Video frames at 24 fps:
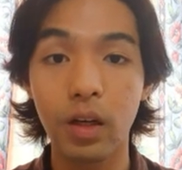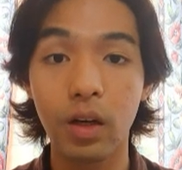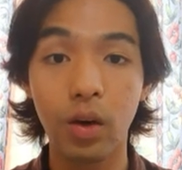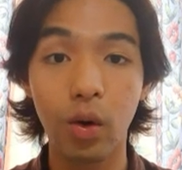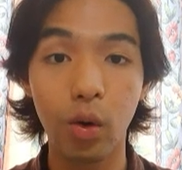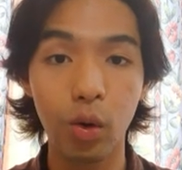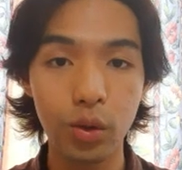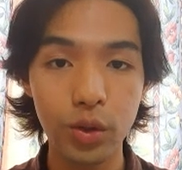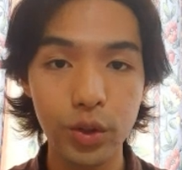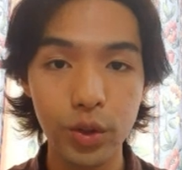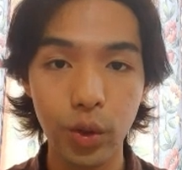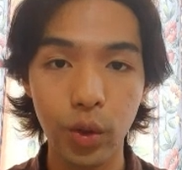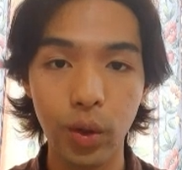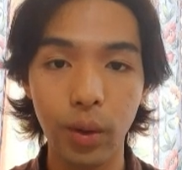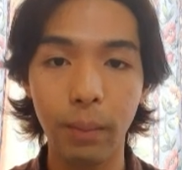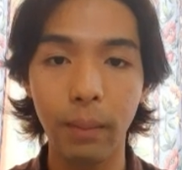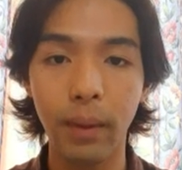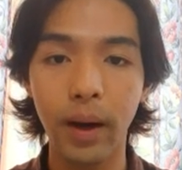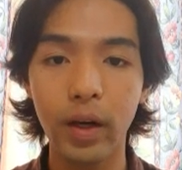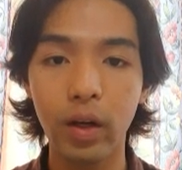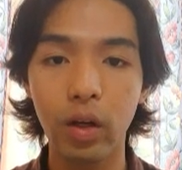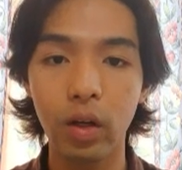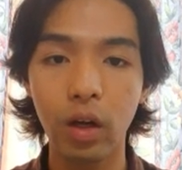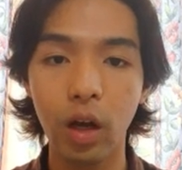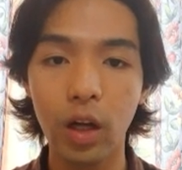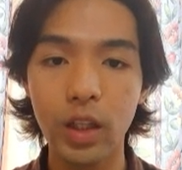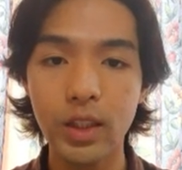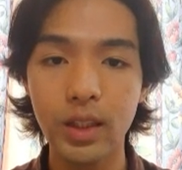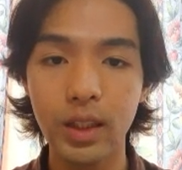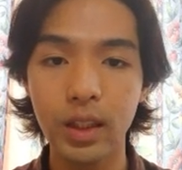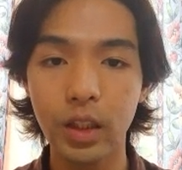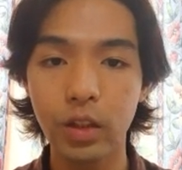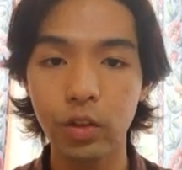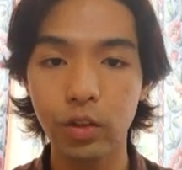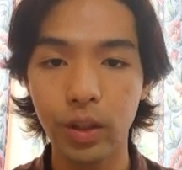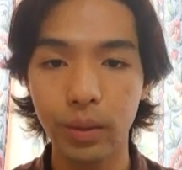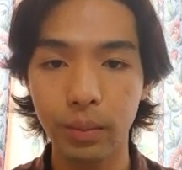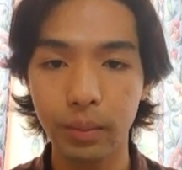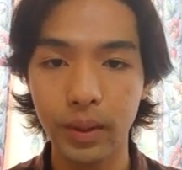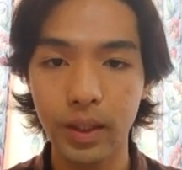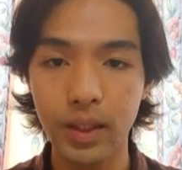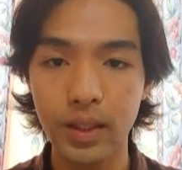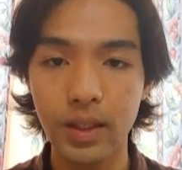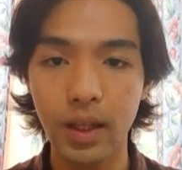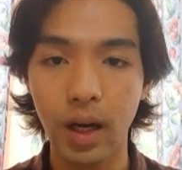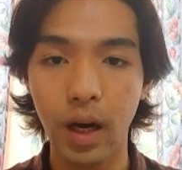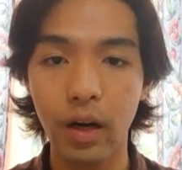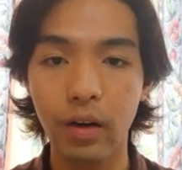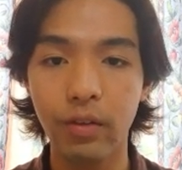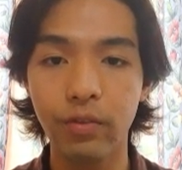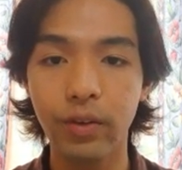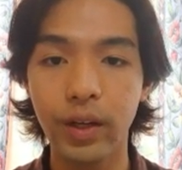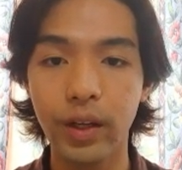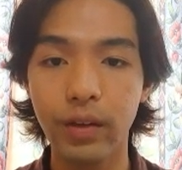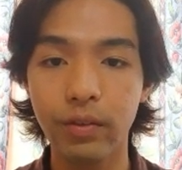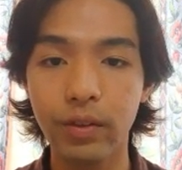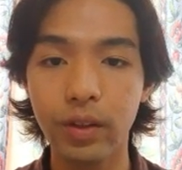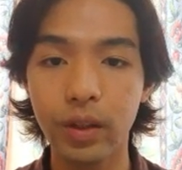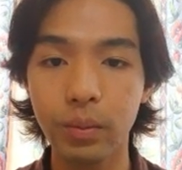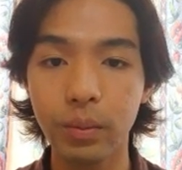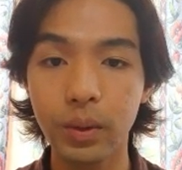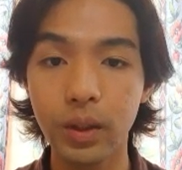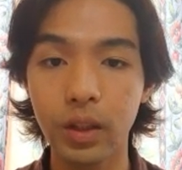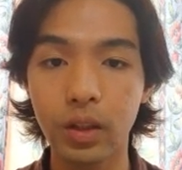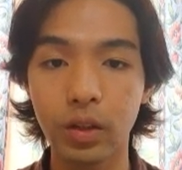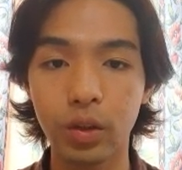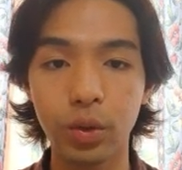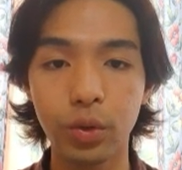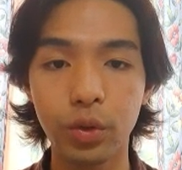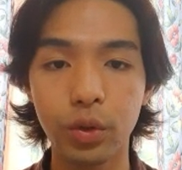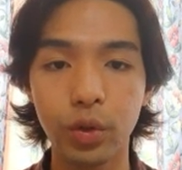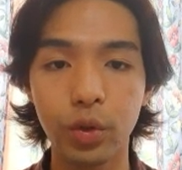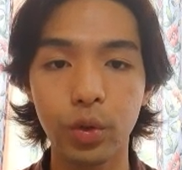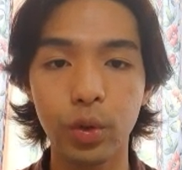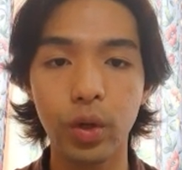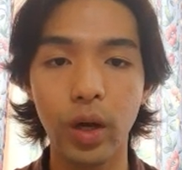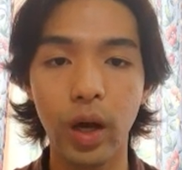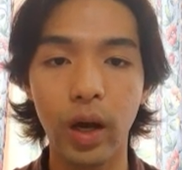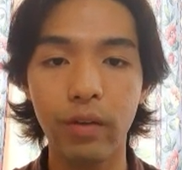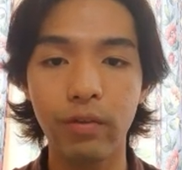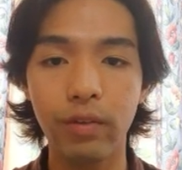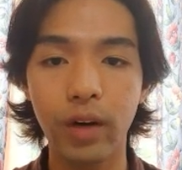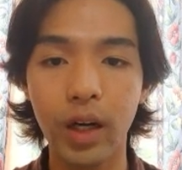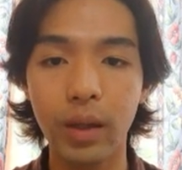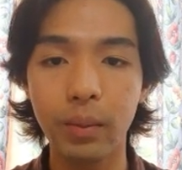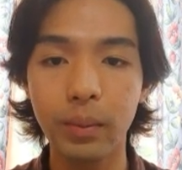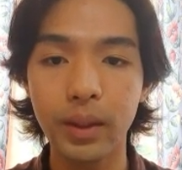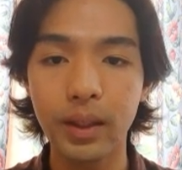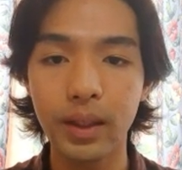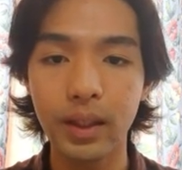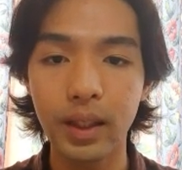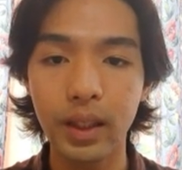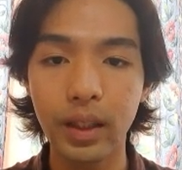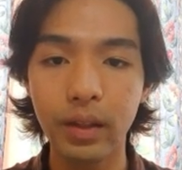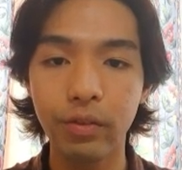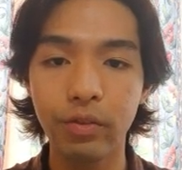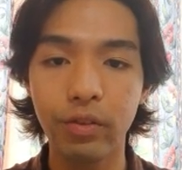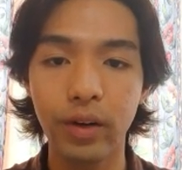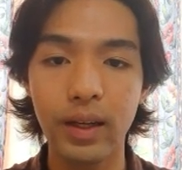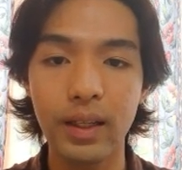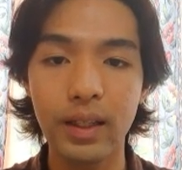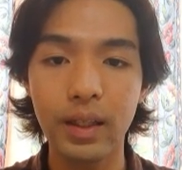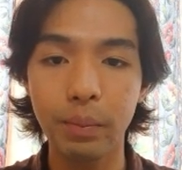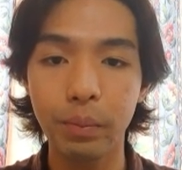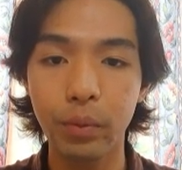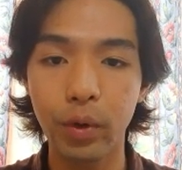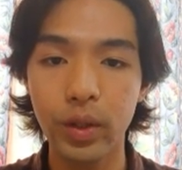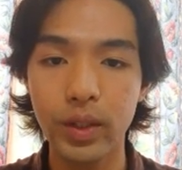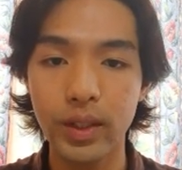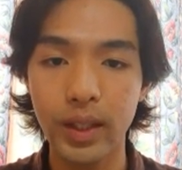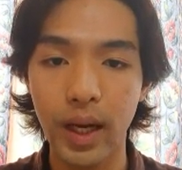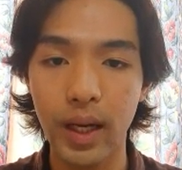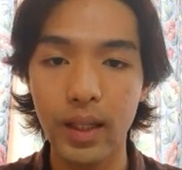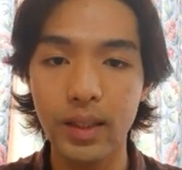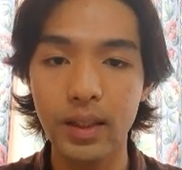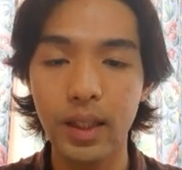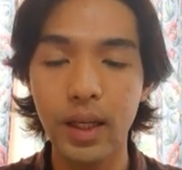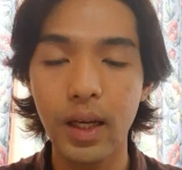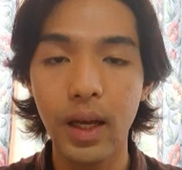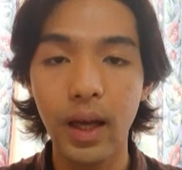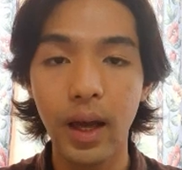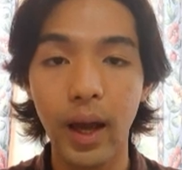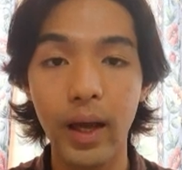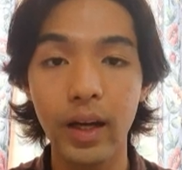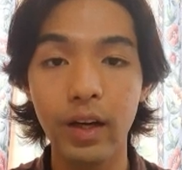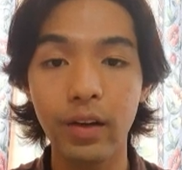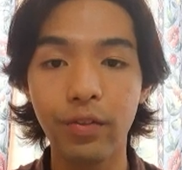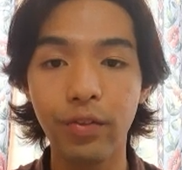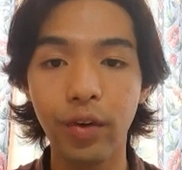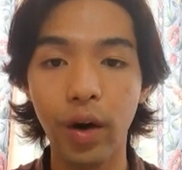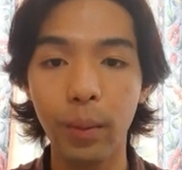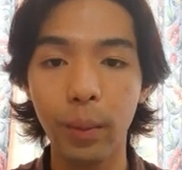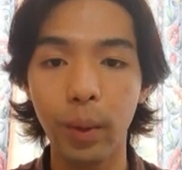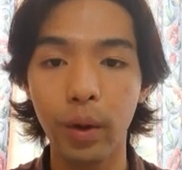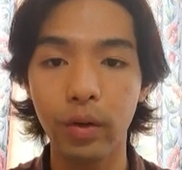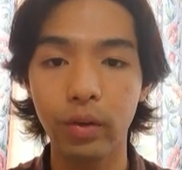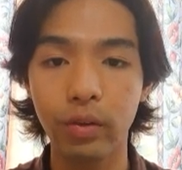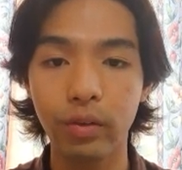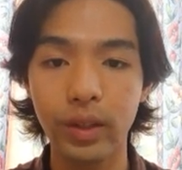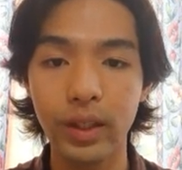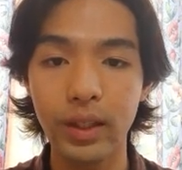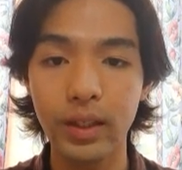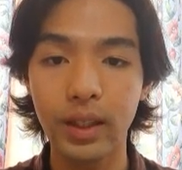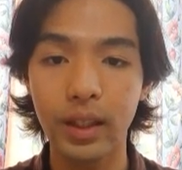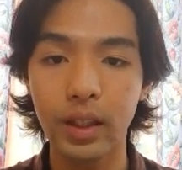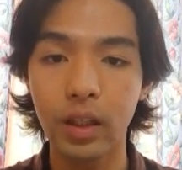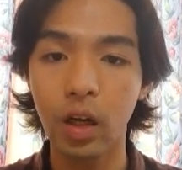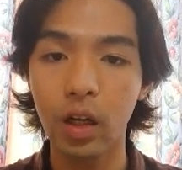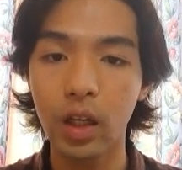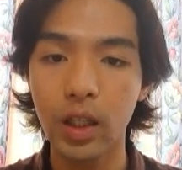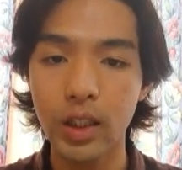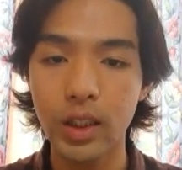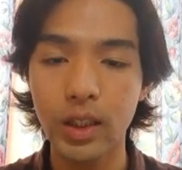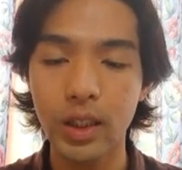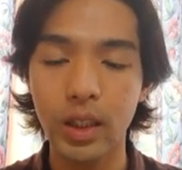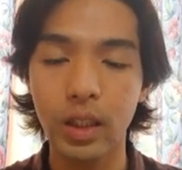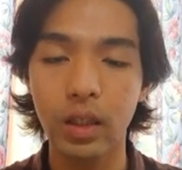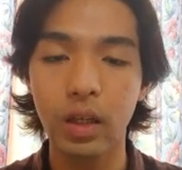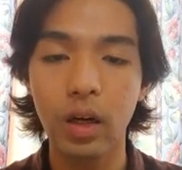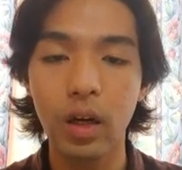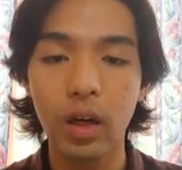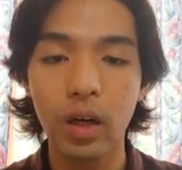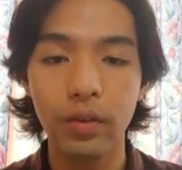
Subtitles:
Also, biological treatments are favorable due to the environmentally friendly process and a form of green technology.